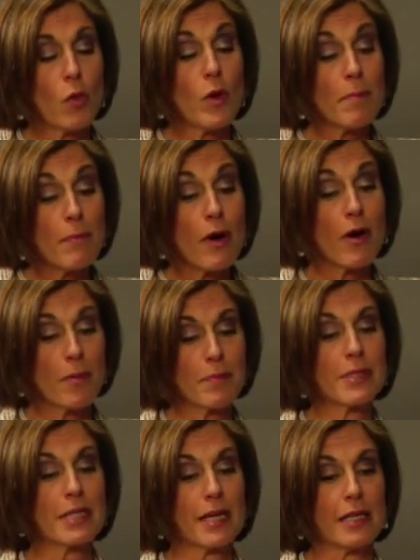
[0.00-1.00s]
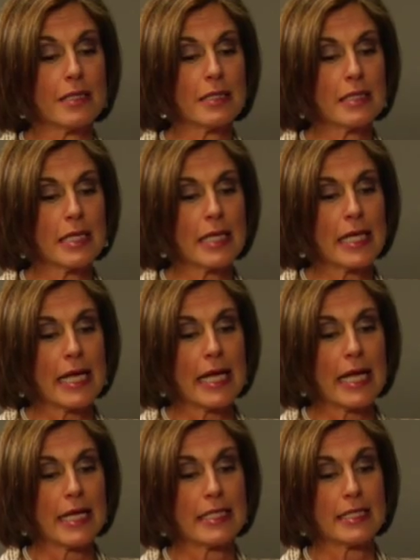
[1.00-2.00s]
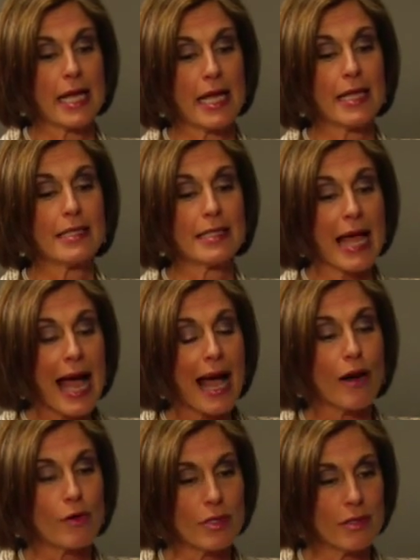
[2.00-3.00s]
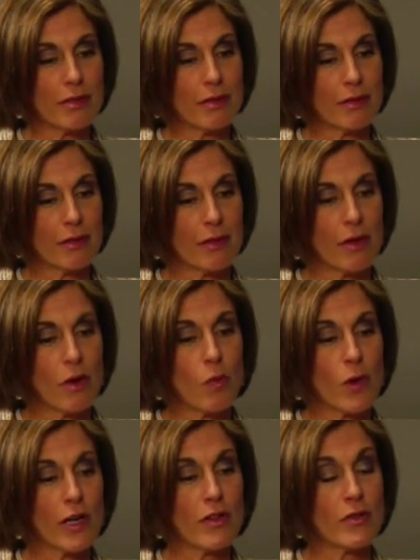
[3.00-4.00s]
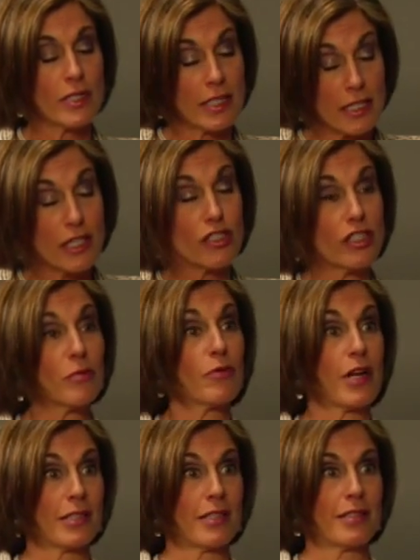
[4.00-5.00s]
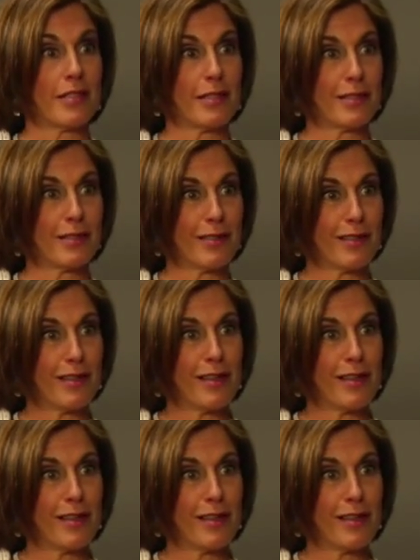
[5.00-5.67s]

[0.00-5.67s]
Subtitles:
What PARP does, it takes out one of those additional processes.